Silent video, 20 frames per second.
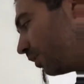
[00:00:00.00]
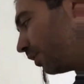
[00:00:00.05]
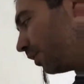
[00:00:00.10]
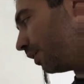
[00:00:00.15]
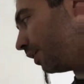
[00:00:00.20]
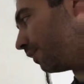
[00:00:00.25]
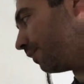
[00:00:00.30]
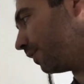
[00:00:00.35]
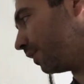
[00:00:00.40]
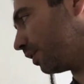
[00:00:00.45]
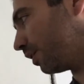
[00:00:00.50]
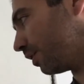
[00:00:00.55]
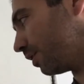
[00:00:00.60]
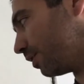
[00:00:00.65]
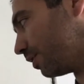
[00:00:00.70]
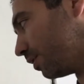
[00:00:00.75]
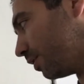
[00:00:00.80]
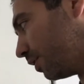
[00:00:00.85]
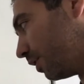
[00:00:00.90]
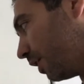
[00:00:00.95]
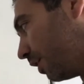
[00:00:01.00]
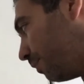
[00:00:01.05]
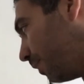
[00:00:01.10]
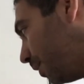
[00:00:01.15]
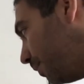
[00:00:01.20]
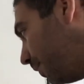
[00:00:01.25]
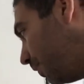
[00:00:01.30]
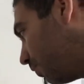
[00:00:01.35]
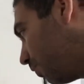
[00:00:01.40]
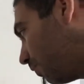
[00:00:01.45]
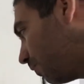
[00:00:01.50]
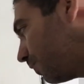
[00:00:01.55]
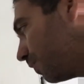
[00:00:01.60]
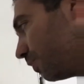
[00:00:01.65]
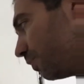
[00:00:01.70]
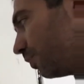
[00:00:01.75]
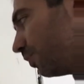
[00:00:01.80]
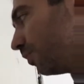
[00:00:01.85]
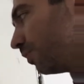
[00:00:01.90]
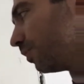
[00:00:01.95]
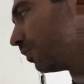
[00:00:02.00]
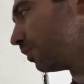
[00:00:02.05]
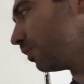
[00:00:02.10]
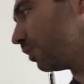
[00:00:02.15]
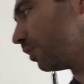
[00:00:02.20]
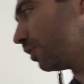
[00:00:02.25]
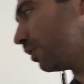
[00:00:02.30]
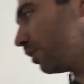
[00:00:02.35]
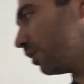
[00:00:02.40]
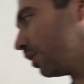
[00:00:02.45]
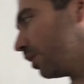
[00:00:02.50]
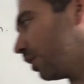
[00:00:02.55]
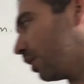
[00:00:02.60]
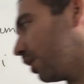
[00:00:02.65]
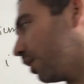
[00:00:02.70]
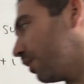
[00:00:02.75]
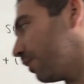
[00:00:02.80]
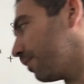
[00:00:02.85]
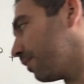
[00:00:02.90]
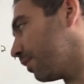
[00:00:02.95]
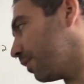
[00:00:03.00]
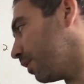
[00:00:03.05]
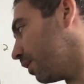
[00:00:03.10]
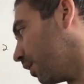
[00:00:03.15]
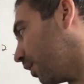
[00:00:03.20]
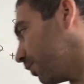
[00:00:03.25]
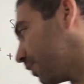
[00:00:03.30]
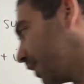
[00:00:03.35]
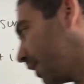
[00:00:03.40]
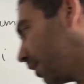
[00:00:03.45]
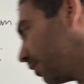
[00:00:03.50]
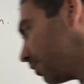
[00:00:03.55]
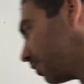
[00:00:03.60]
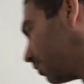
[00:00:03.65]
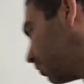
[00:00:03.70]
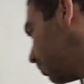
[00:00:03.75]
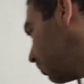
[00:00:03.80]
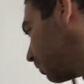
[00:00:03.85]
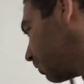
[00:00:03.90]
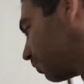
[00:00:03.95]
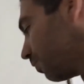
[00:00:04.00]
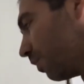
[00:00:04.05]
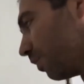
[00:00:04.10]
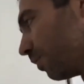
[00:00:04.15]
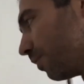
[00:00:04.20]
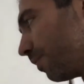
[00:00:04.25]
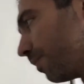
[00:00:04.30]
giving us, and maybe over 2. I'll take out the 2 as well.